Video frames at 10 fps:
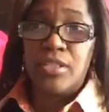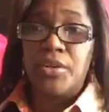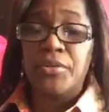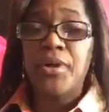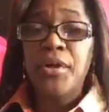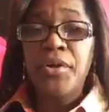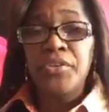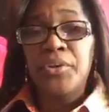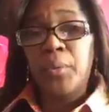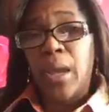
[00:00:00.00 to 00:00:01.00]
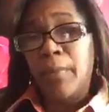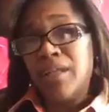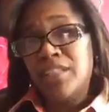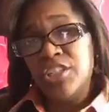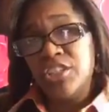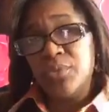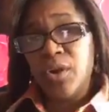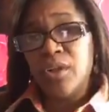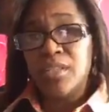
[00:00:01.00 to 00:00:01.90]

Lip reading: So the way my teaching works,